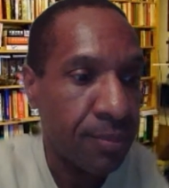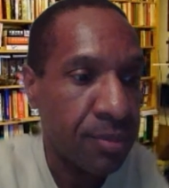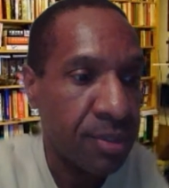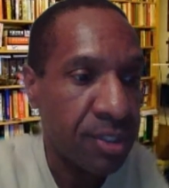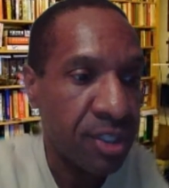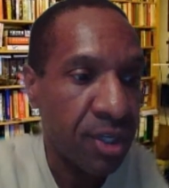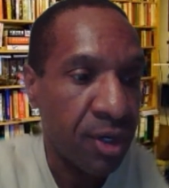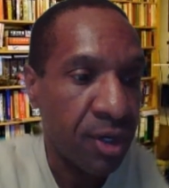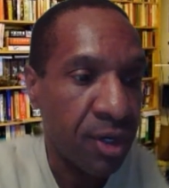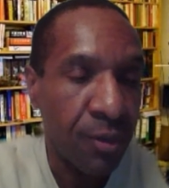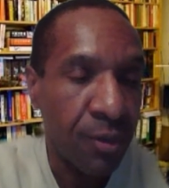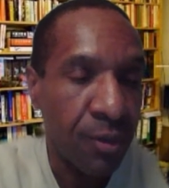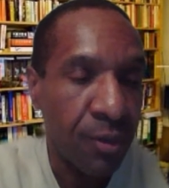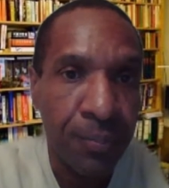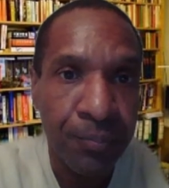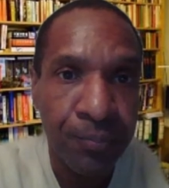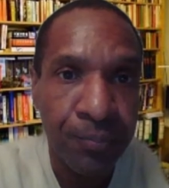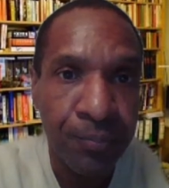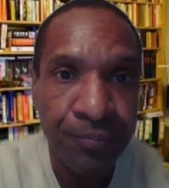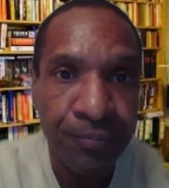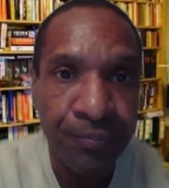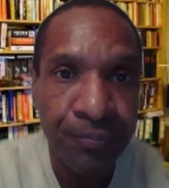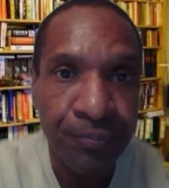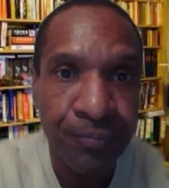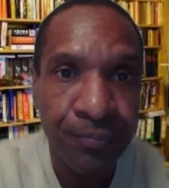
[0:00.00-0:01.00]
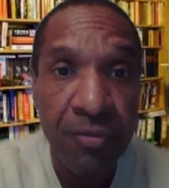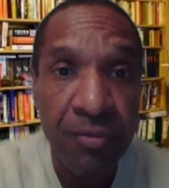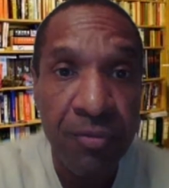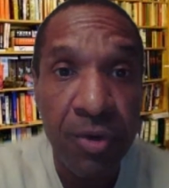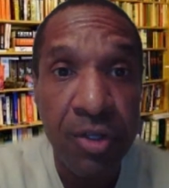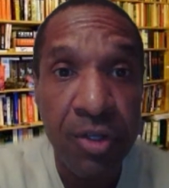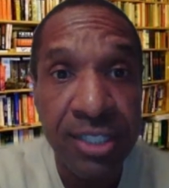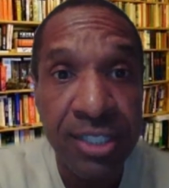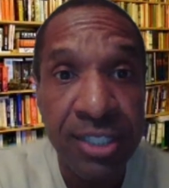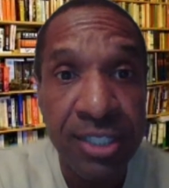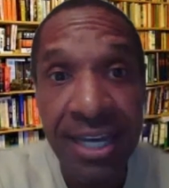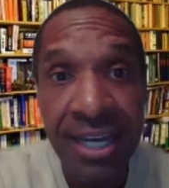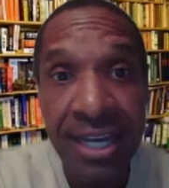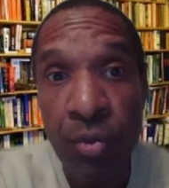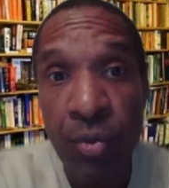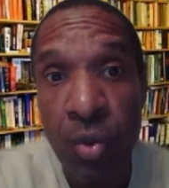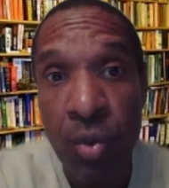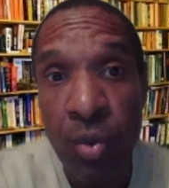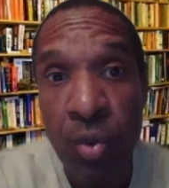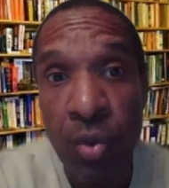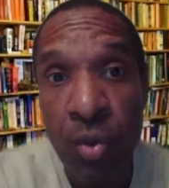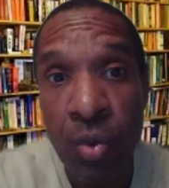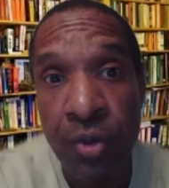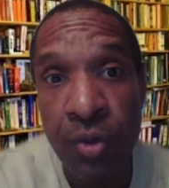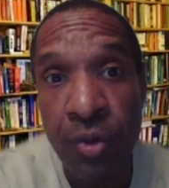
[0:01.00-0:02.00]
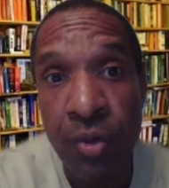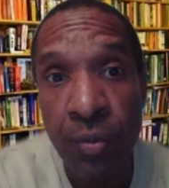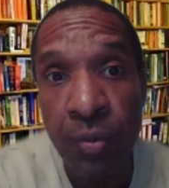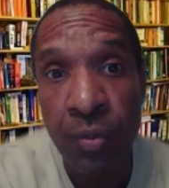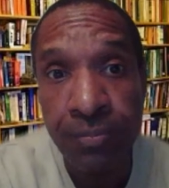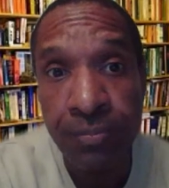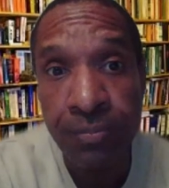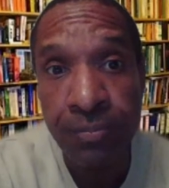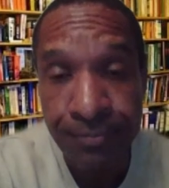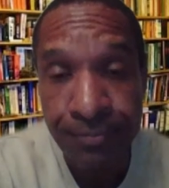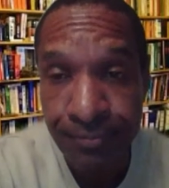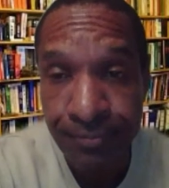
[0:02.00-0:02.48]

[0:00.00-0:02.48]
So first thing I want to do,